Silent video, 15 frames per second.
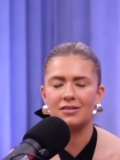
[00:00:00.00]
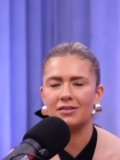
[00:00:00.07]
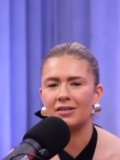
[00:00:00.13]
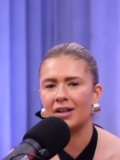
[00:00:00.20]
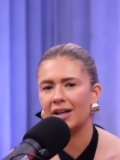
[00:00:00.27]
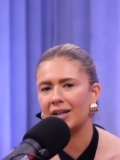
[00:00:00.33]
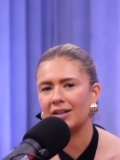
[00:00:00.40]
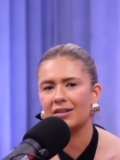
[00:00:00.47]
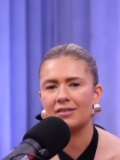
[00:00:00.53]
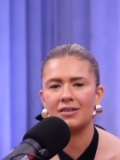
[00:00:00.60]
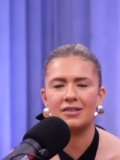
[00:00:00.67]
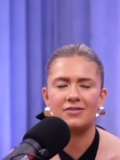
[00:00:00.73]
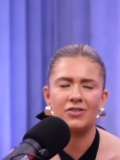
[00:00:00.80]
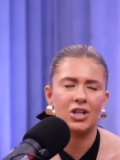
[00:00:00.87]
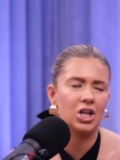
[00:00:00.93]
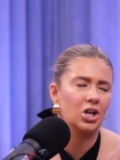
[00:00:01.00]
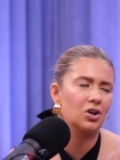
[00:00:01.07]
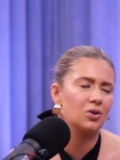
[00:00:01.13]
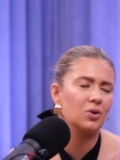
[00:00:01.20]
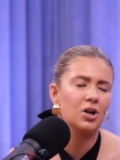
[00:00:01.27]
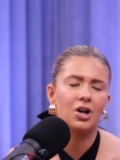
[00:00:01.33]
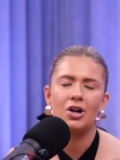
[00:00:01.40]
Like this
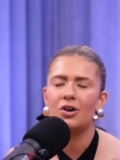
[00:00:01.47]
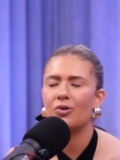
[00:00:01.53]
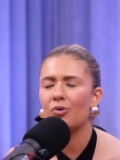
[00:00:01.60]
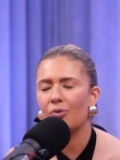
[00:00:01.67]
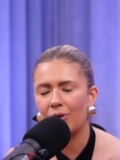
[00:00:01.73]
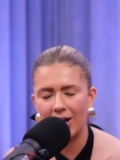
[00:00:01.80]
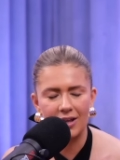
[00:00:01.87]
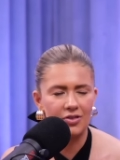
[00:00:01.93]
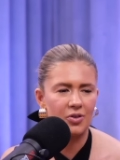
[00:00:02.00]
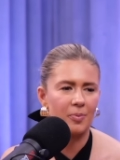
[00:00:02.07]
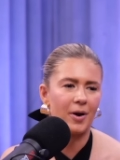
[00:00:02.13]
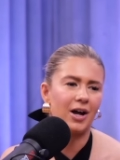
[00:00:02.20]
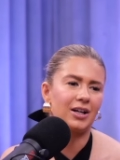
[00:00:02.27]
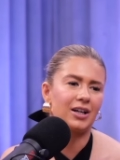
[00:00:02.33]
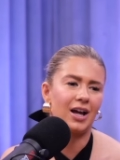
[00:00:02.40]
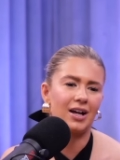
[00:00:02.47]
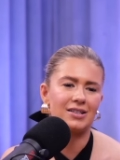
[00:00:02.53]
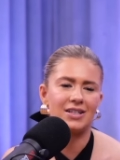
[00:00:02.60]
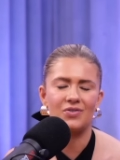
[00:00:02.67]
video, rate the podcast,